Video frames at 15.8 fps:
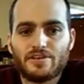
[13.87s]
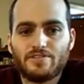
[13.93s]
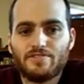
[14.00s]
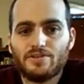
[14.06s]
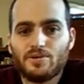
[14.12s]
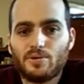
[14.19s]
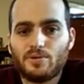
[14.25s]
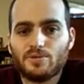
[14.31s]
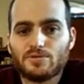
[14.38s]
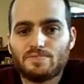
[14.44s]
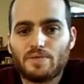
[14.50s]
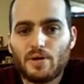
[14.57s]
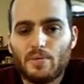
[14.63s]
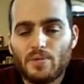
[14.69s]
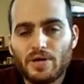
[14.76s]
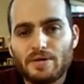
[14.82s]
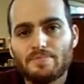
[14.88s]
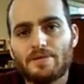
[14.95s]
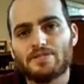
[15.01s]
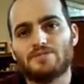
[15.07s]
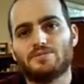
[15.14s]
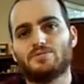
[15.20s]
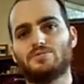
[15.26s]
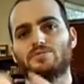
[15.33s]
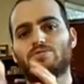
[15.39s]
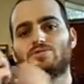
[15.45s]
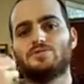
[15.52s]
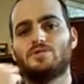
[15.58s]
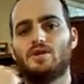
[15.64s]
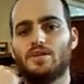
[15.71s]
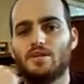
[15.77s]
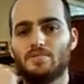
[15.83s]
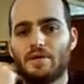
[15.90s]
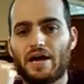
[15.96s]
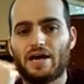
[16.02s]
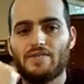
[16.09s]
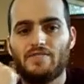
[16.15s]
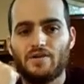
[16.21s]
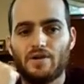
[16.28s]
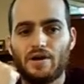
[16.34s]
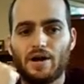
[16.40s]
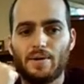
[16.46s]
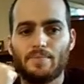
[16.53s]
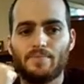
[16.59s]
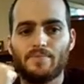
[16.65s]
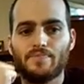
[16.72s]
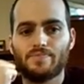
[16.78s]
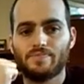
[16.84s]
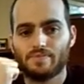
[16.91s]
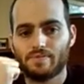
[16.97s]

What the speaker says: is often caused by weak muscles on the back of your arm.